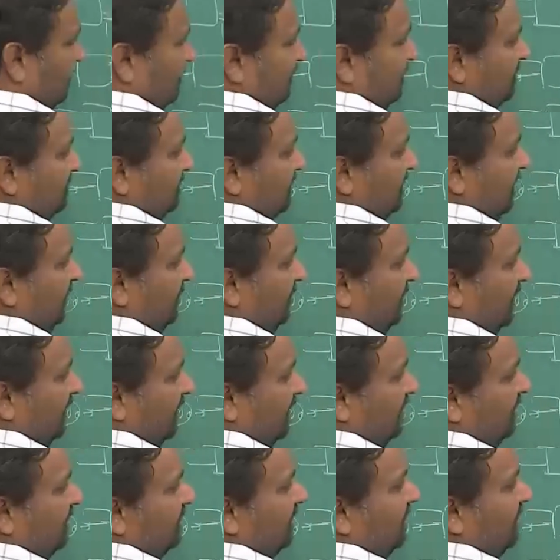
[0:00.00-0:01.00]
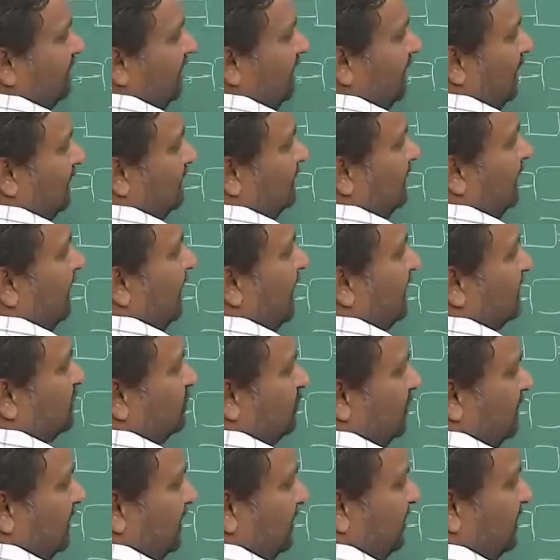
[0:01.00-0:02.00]
same here, and the last
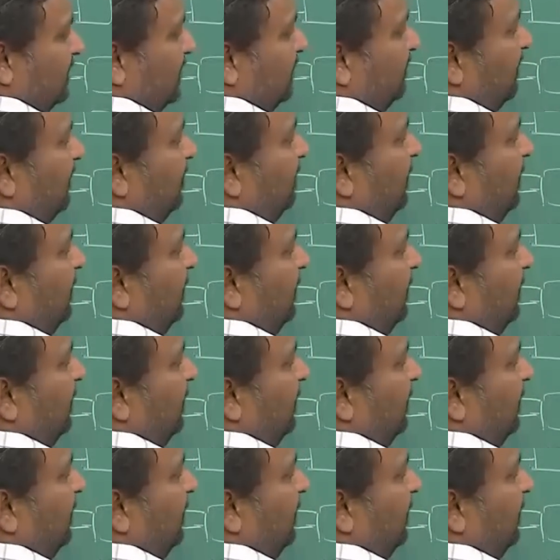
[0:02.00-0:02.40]
one division will